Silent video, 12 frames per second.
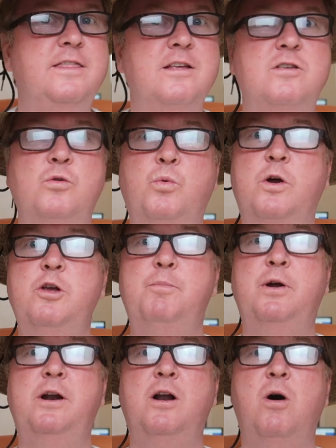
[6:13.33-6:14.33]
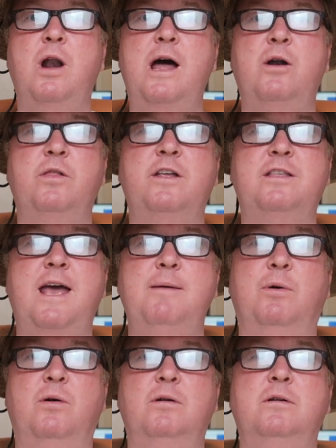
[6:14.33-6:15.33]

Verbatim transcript: This is where you put it all out on the table.